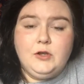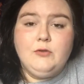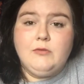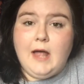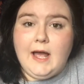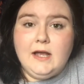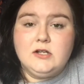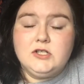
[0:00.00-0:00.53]
you
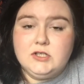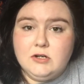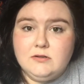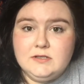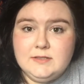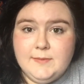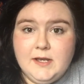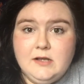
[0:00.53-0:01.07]
like strong
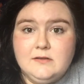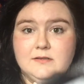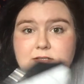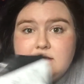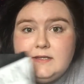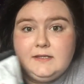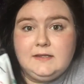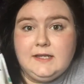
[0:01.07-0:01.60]
smells,
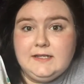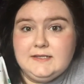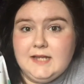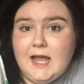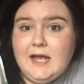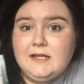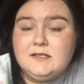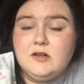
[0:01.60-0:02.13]
then these
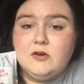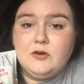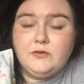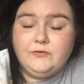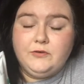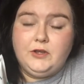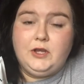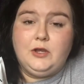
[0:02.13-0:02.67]
guys are
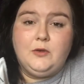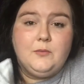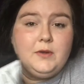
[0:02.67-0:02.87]
for you.